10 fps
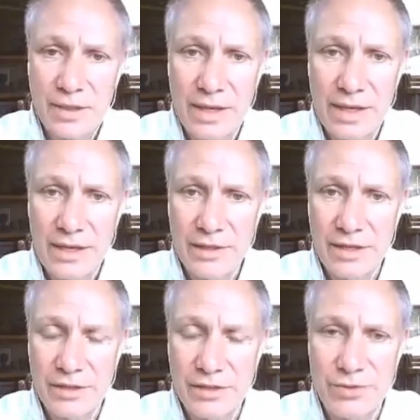they
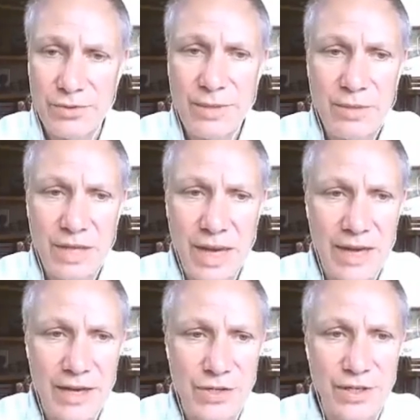are extremely
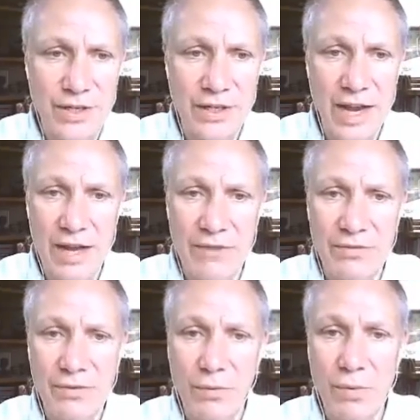ancient and they have
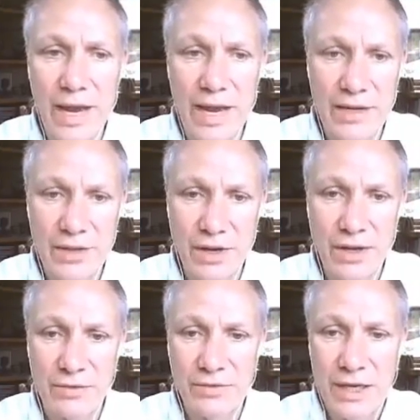ways
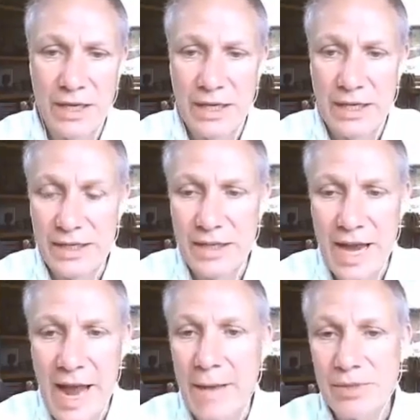of
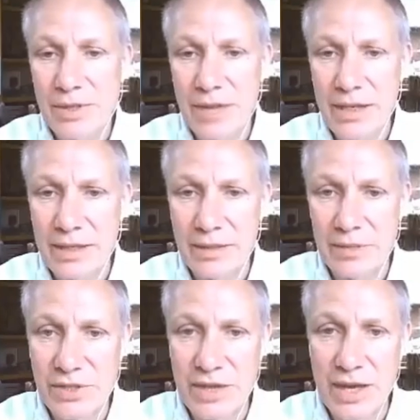encapsulating
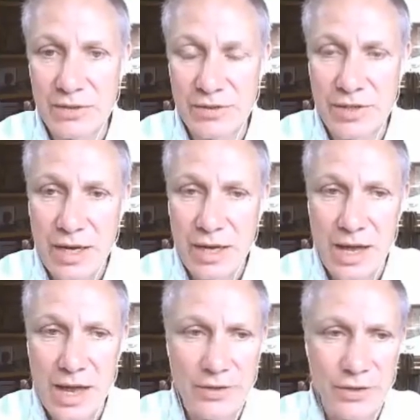themselves
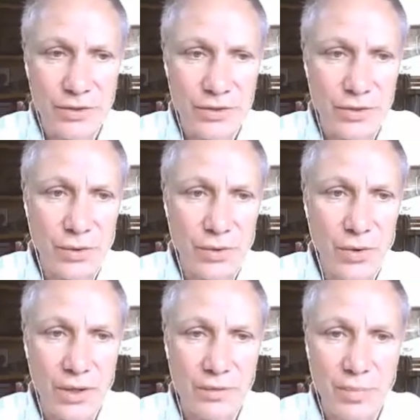under
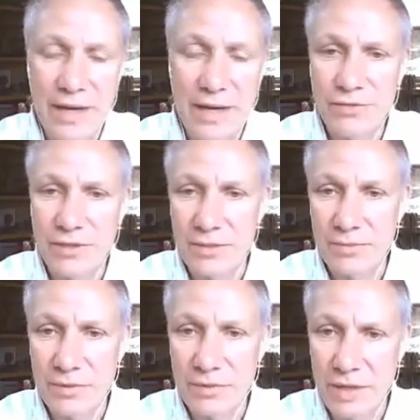so-called
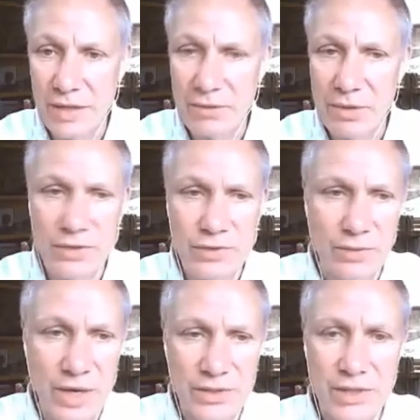biofilm that
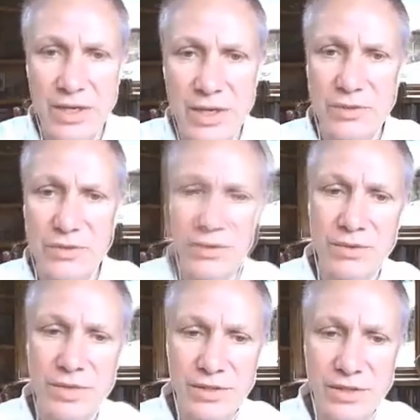Western medicine has only
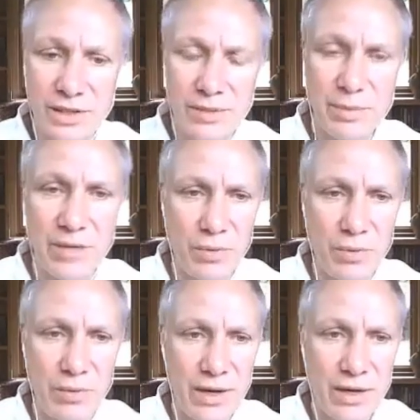recently become
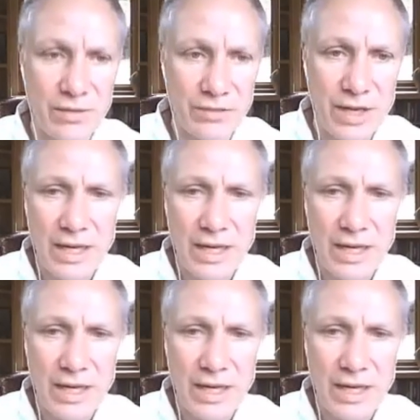aware of